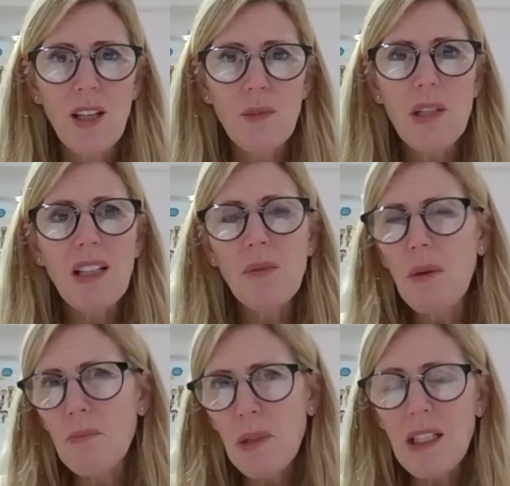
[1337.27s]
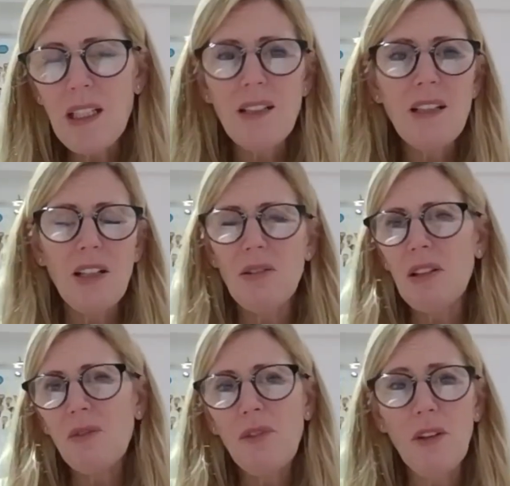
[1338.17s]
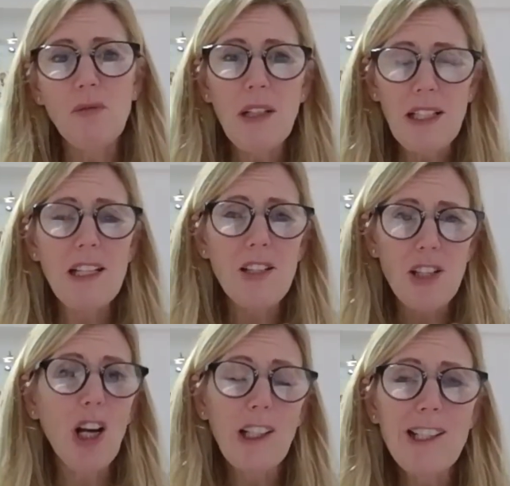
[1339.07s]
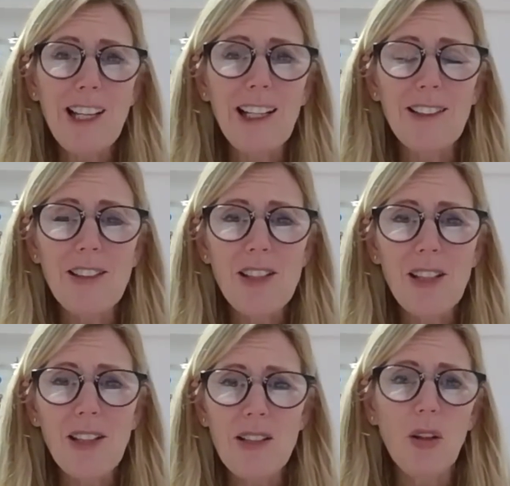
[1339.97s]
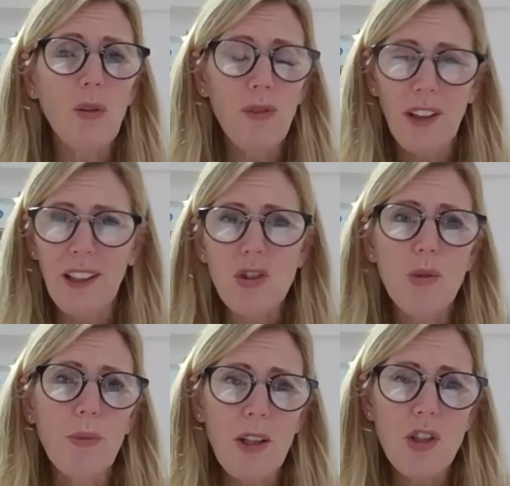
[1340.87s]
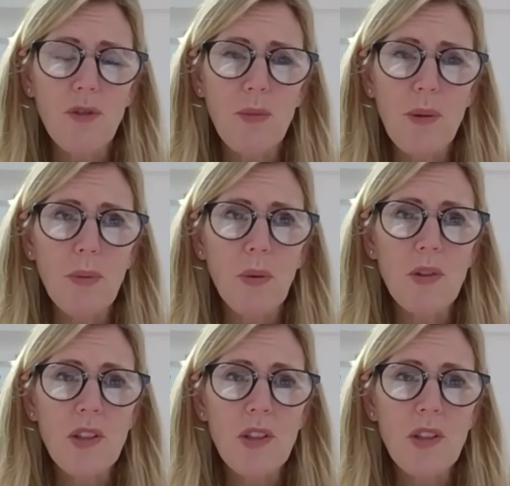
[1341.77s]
particularly when money can feel really tight and there's a lot of financial pressure for people.